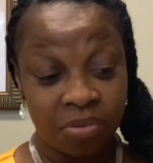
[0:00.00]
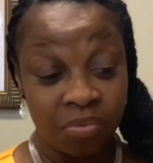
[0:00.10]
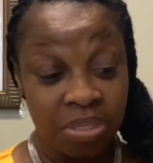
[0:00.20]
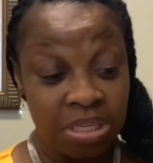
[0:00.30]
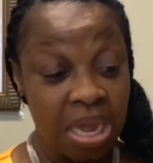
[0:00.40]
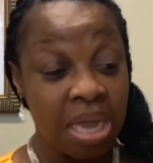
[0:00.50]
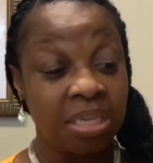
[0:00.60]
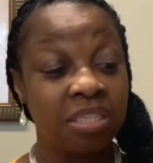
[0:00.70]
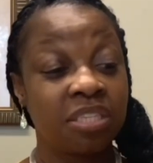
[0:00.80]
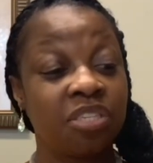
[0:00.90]
we
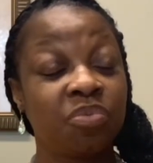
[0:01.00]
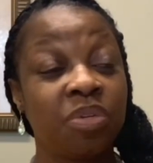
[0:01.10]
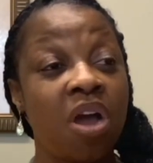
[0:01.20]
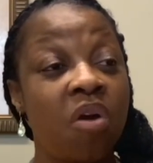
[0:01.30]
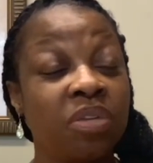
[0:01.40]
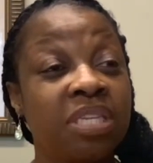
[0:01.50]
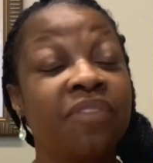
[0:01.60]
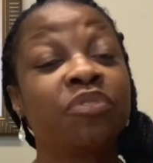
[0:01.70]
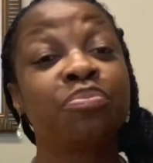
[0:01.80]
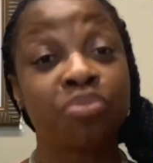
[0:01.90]
challenge because we always
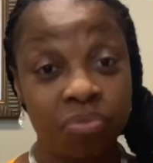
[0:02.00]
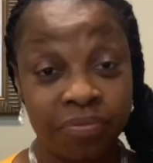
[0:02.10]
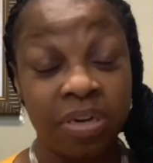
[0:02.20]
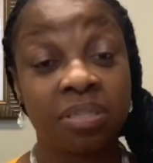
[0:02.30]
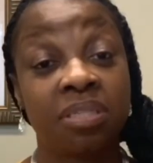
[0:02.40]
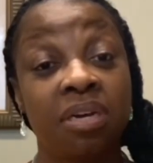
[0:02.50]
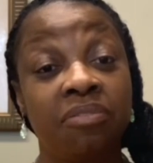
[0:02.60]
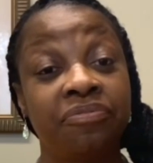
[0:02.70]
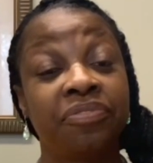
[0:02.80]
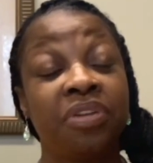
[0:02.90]
have to prove ourselves.